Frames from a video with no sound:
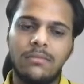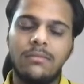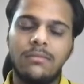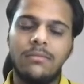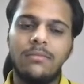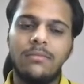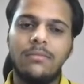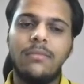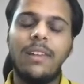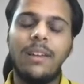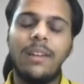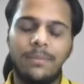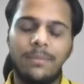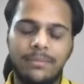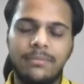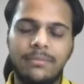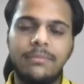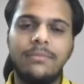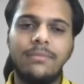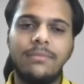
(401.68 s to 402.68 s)

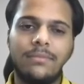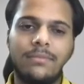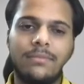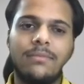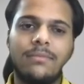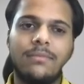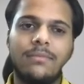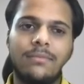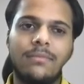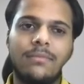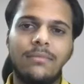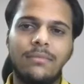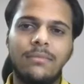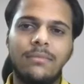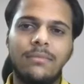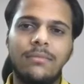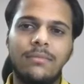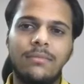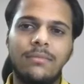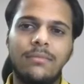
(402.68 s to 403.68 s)

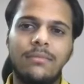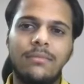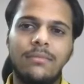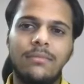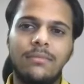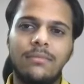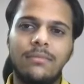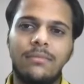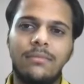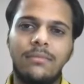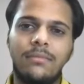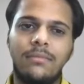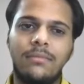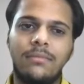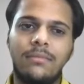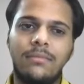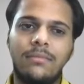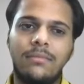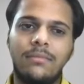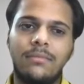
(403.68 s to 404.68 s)

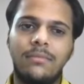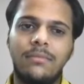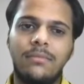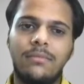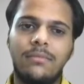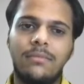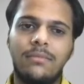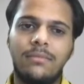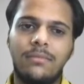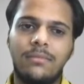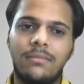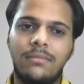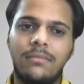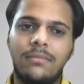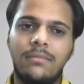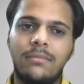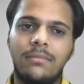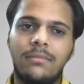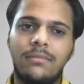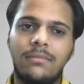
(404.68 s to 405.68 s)

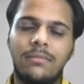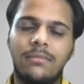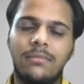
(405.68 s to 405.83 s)
(silent)